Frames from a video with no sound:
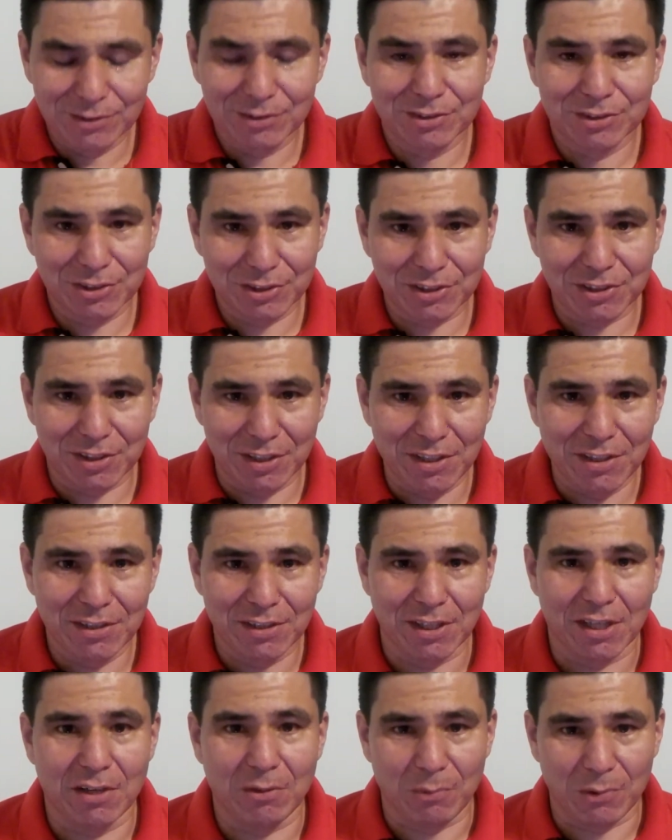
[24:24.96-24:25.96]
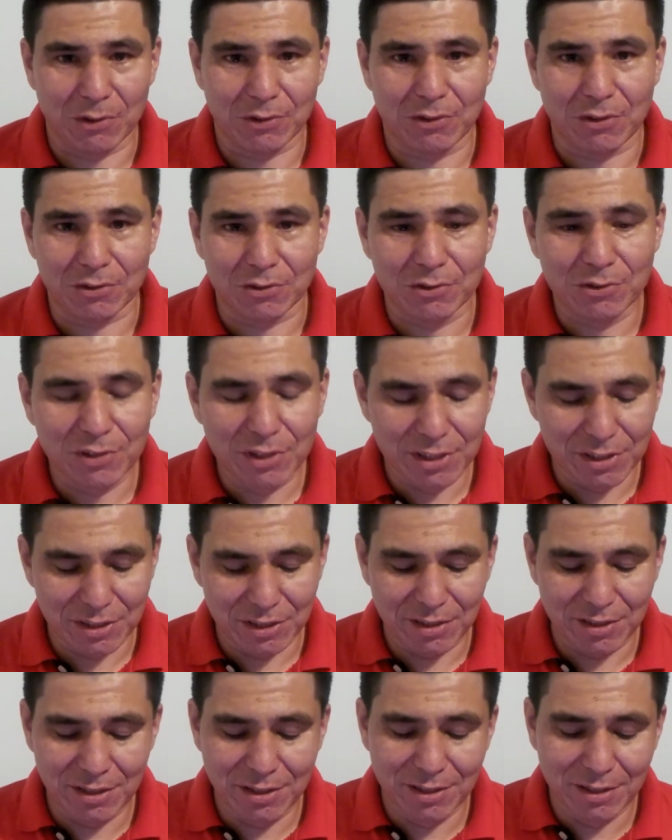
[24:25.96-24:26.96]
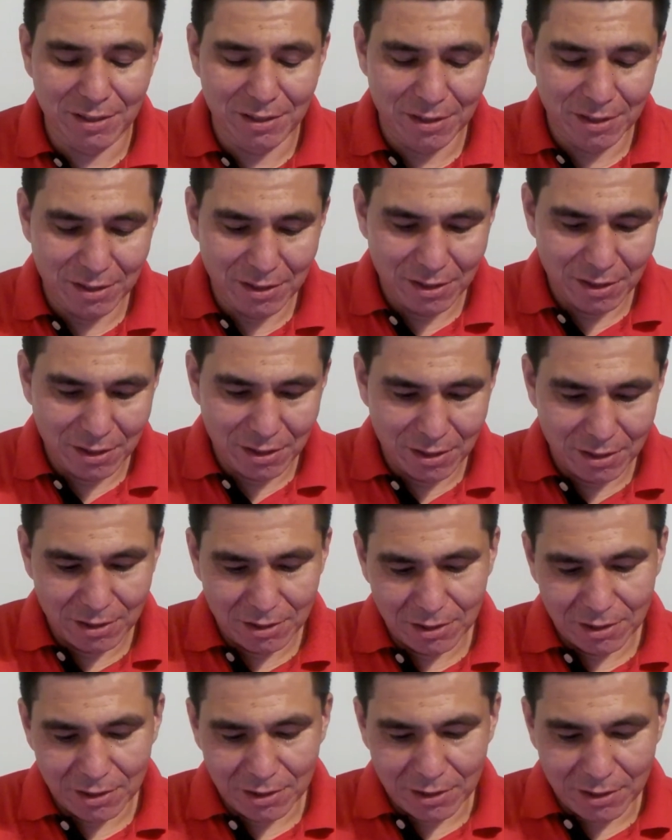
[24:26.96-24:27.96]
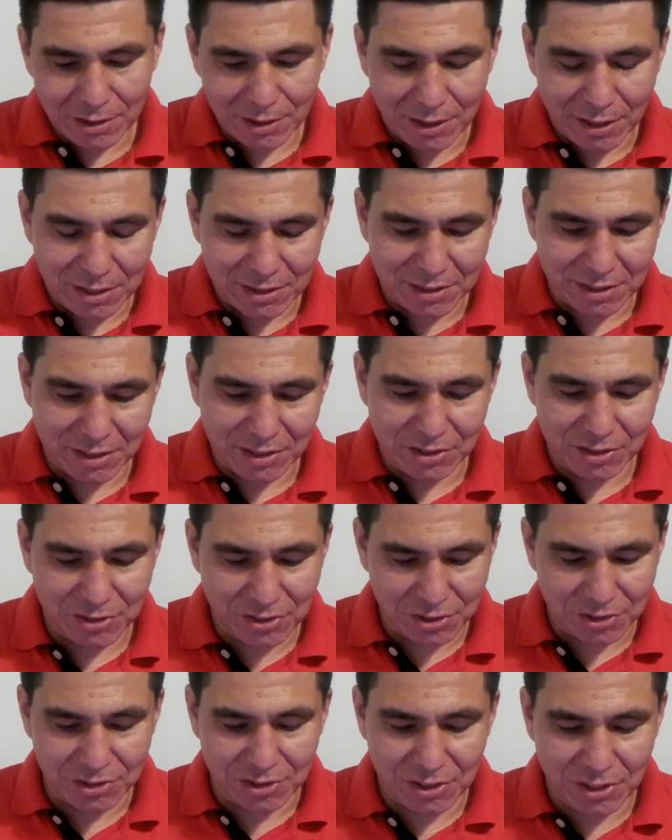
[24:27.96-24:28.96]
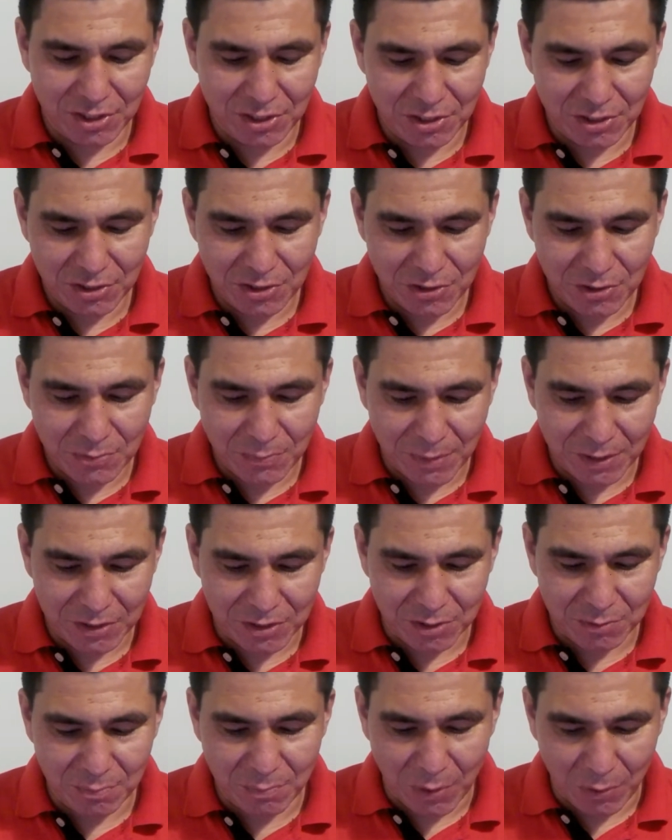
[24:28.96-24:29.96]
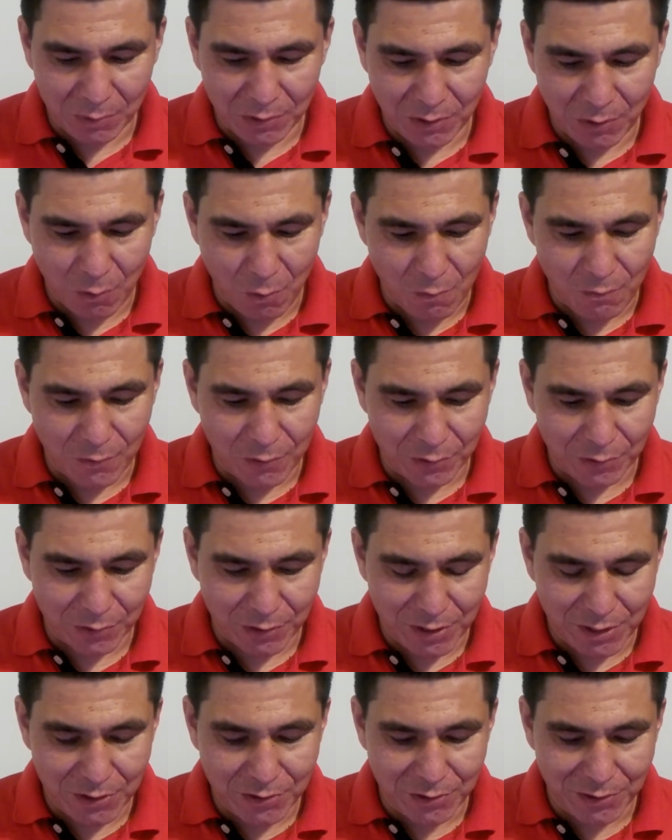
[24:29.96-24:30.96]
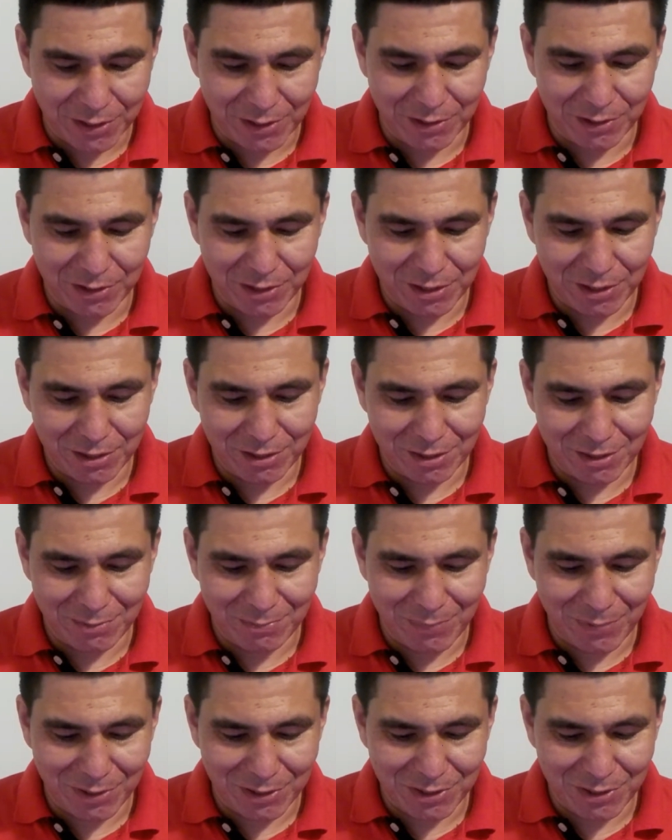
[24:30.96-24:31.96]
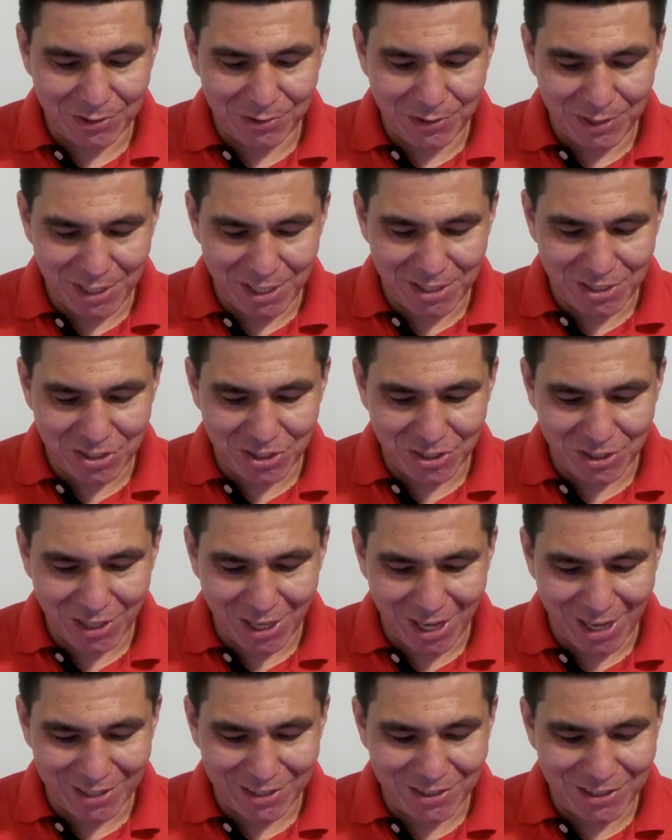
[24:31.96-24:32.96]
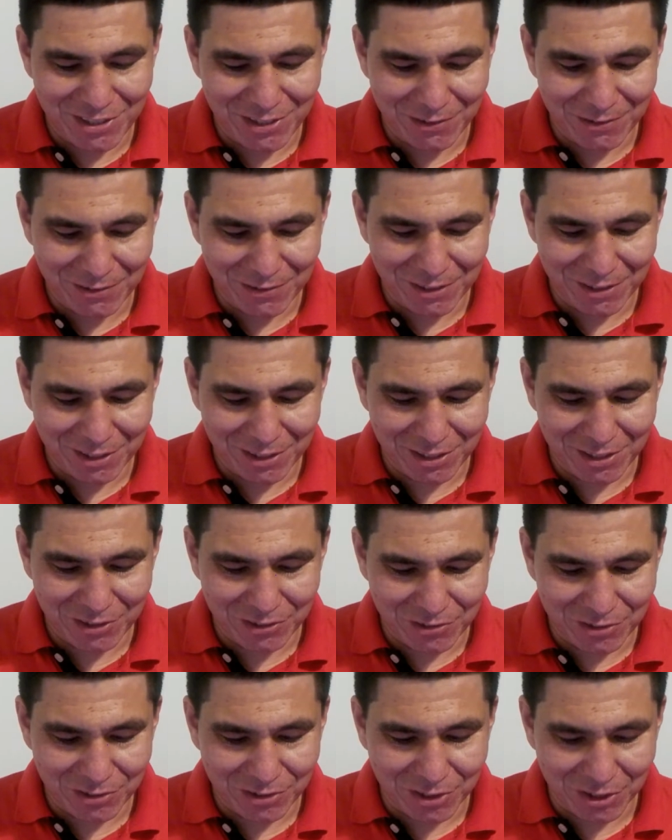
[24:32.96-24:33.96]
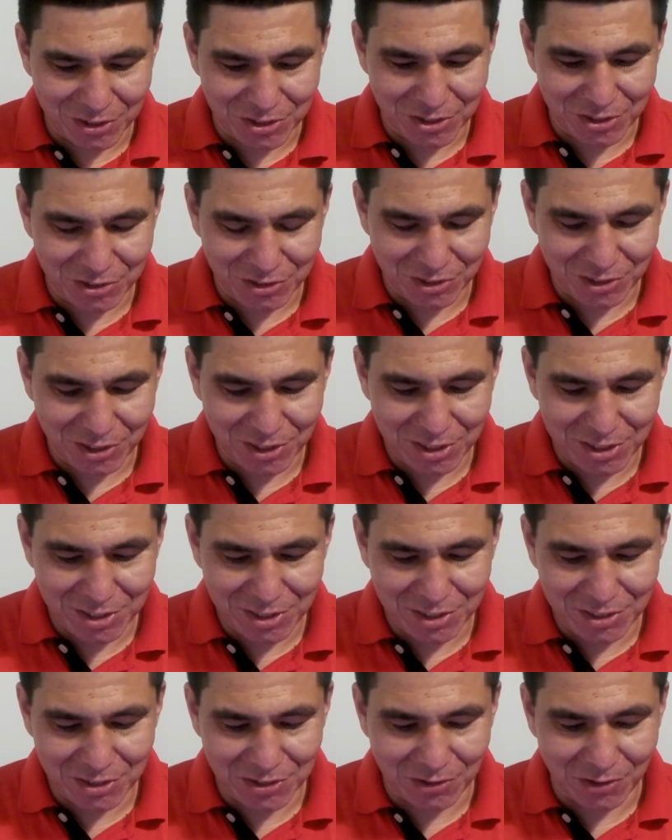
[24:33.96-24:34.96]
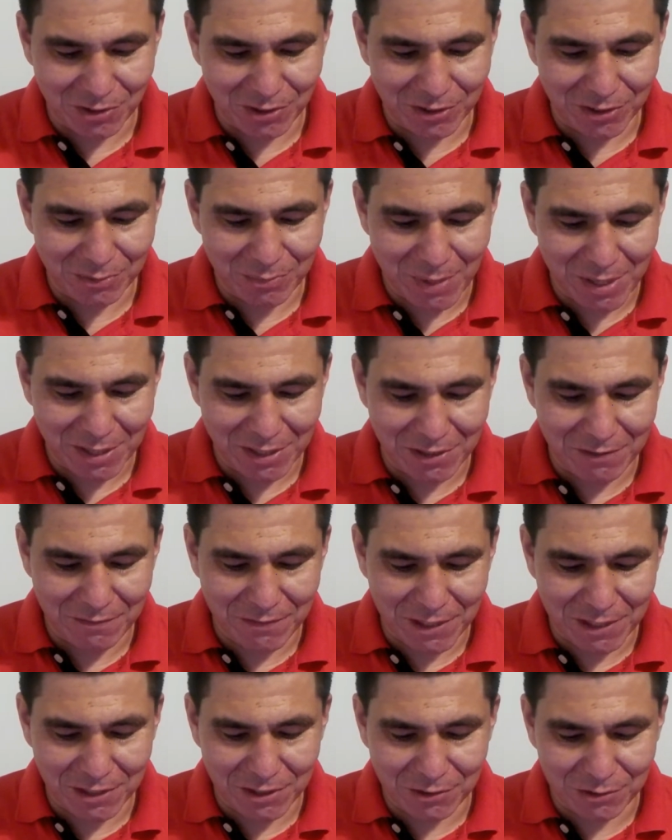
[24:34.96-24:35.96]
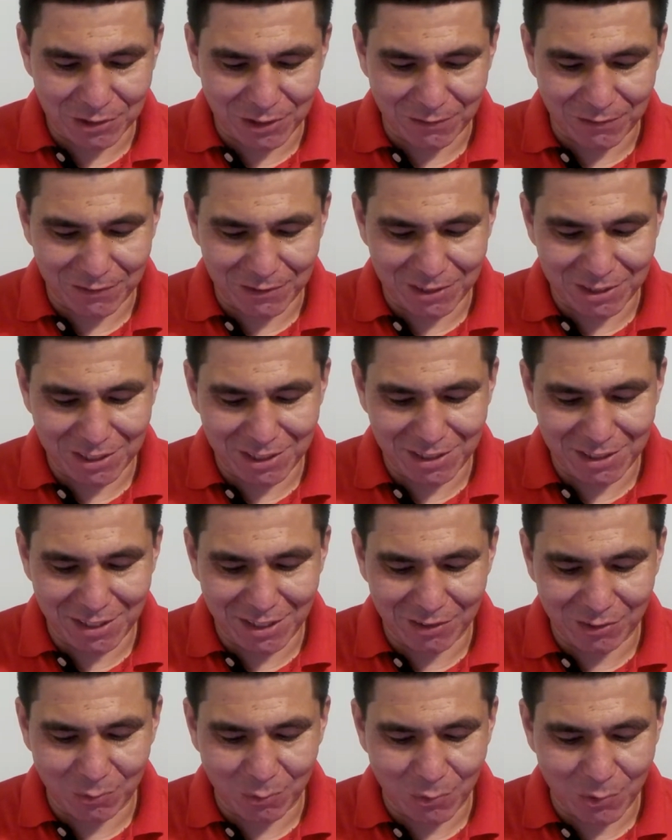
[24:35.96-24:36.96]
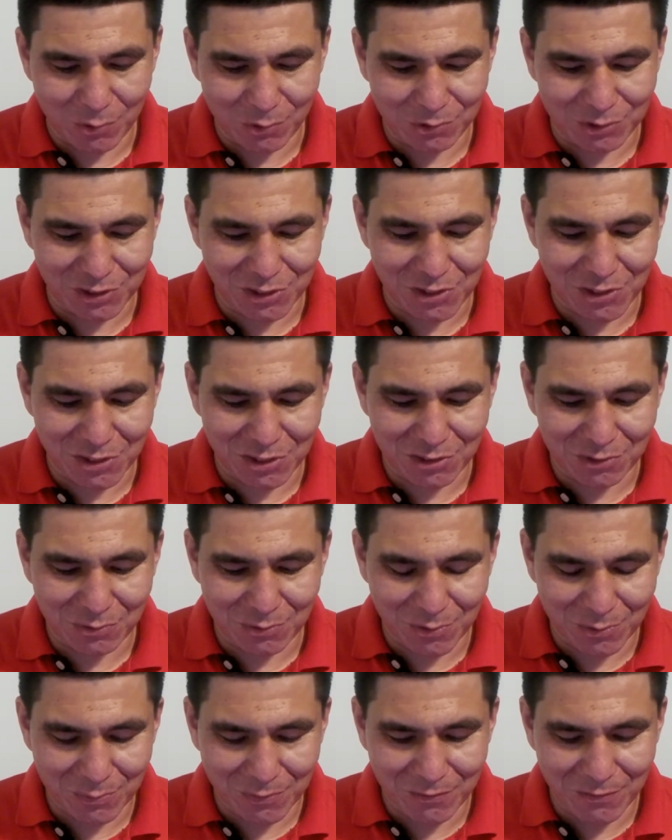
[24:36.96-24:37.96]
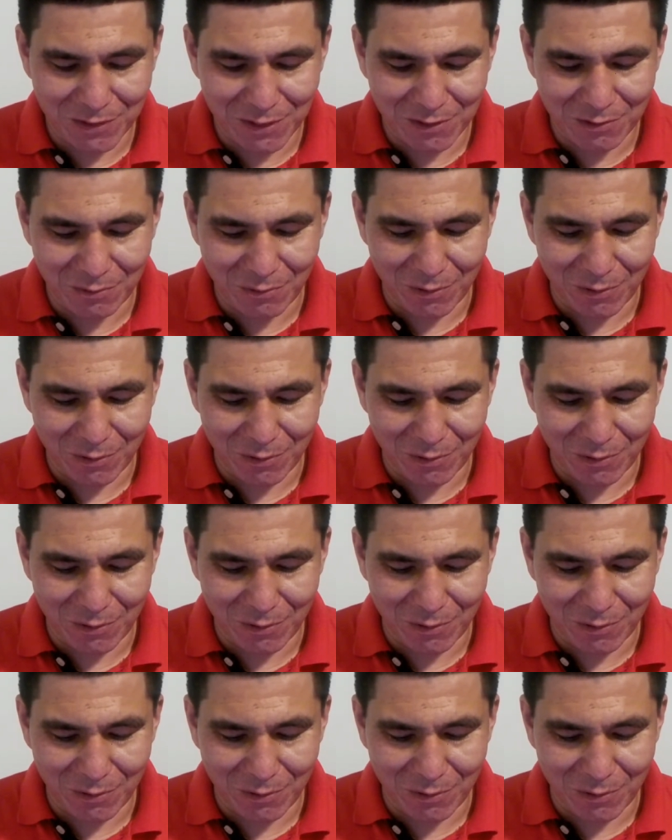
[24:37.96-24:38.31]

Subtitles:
Justine, and I want to talk to Lizzie. It says, Justine, you mentioned bonding over the internet, but you each had different introduction to Lizzie. Started making videos after seeing that the world's ugliest woman video.